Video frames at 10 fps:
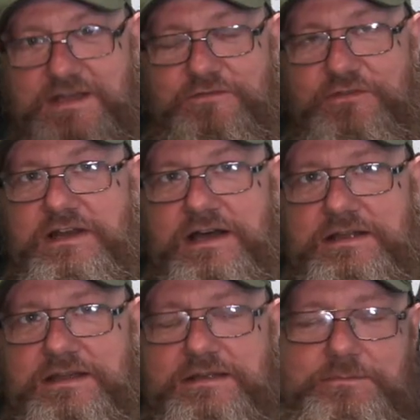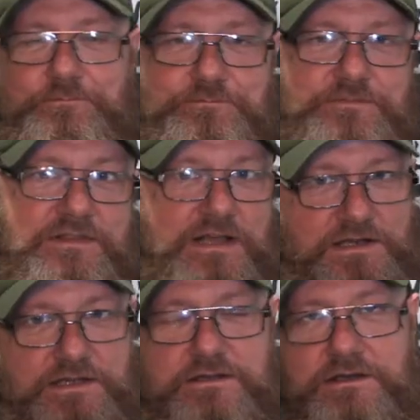if you're lucky.
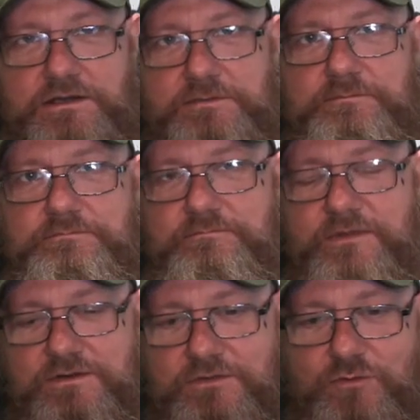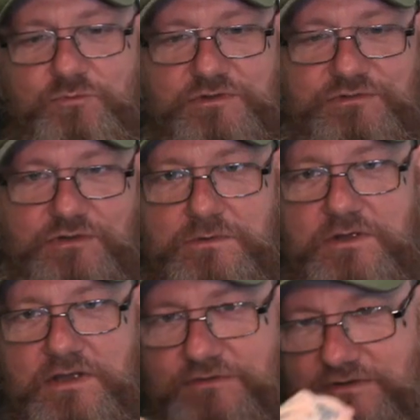Luckily, Thornbridge do,
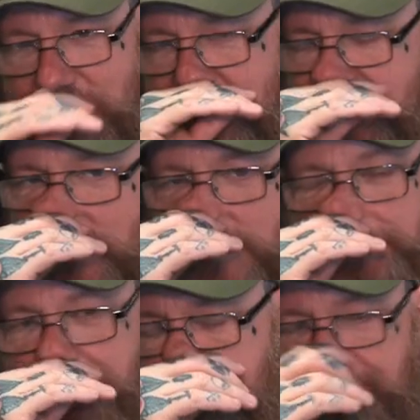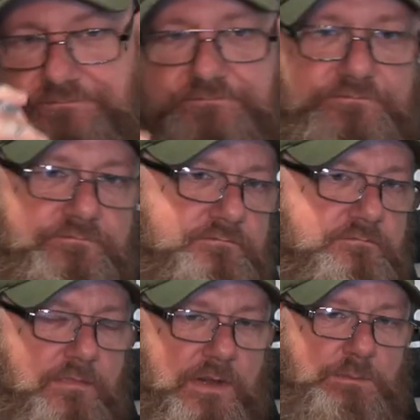I'll get onto them in a sec.
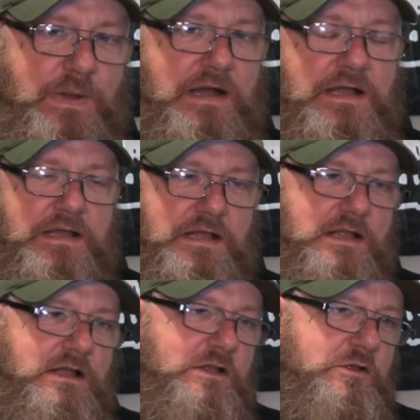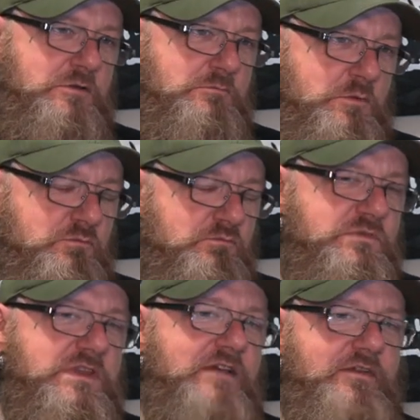But
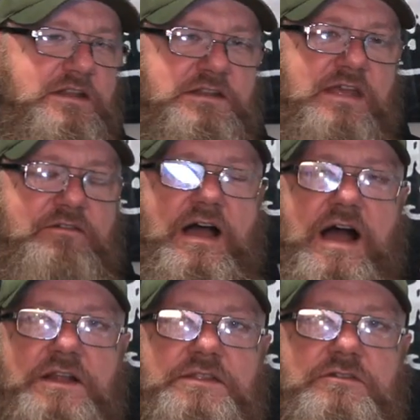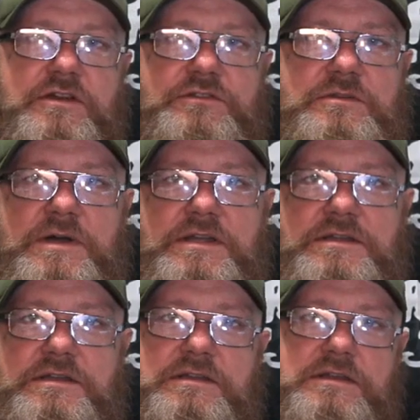never, never
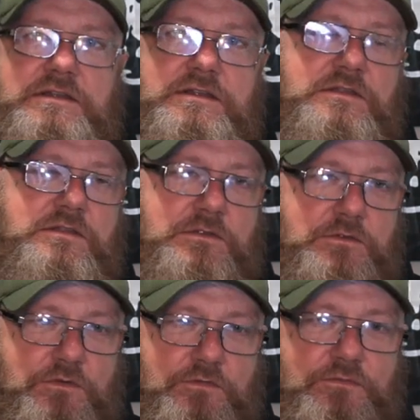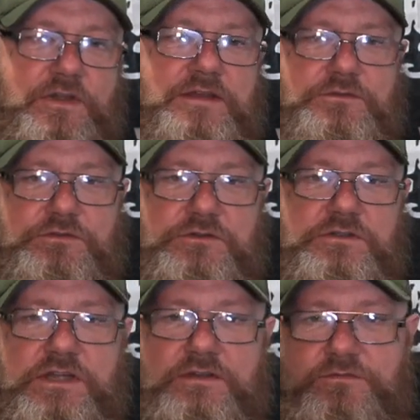underestimate the flavours that
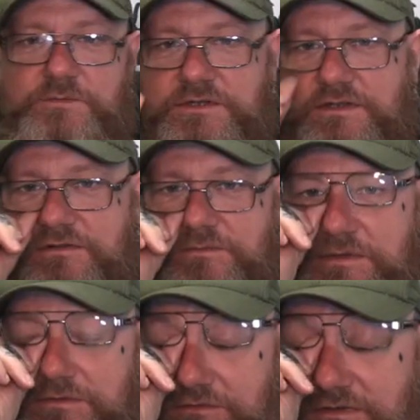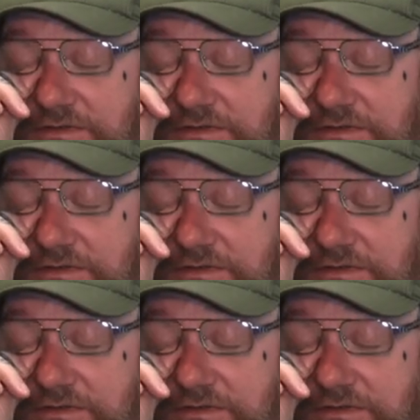you get from the yeast, because